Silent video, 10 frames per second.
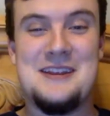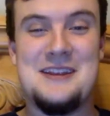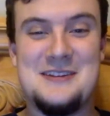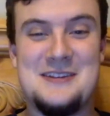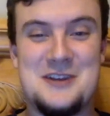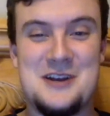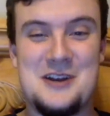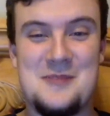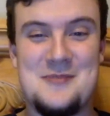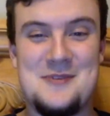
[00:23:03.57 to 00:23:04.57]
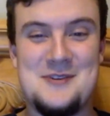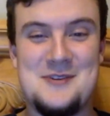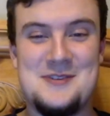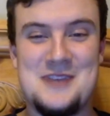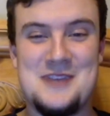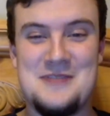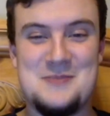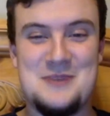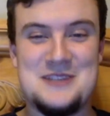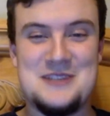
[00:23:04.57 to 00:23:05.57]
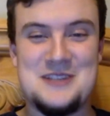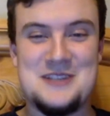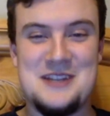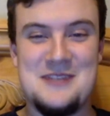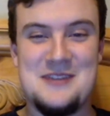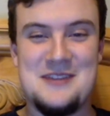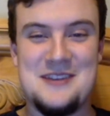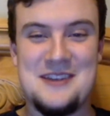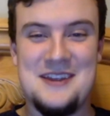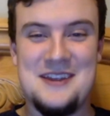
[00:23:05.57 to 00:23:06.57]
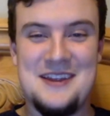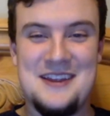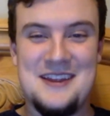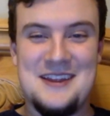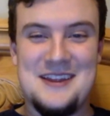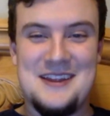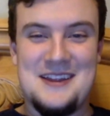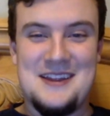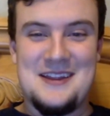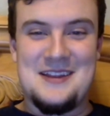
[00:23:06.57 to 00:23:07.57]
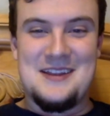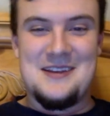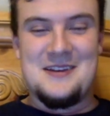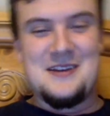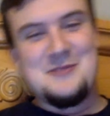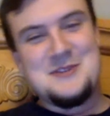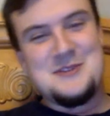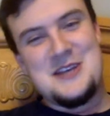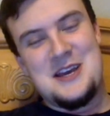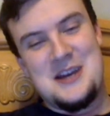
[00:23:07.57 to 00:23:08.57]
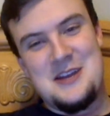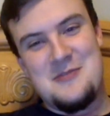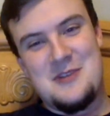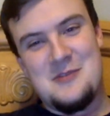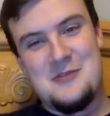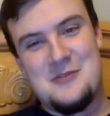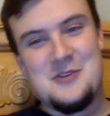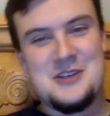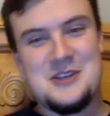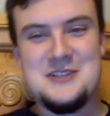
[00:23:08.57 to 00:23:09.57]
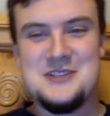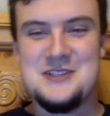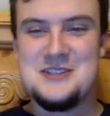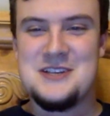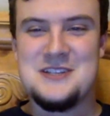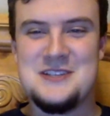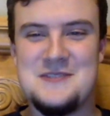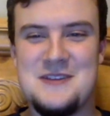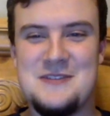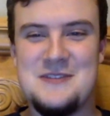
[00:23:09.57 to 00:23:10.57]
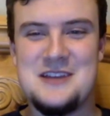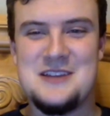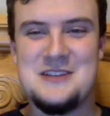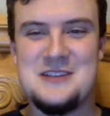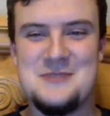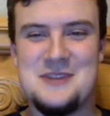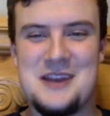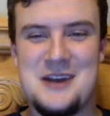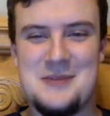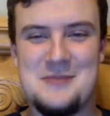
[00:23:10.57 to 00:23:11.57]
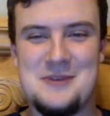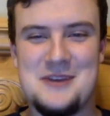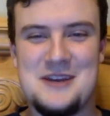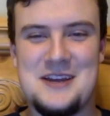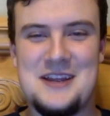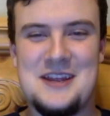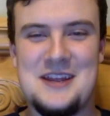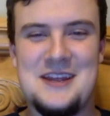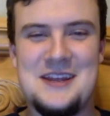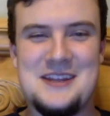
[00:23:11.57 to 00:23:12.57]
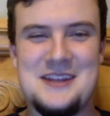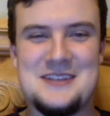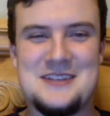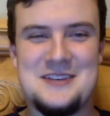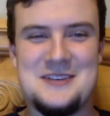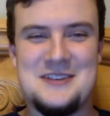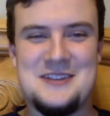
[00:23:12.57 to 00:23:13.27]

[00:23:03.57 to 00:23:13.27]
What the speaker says: John Carpenter's gave his blessing and everything. I want to say hi to Raul. He says his favorite death is when the comic book guy gets killed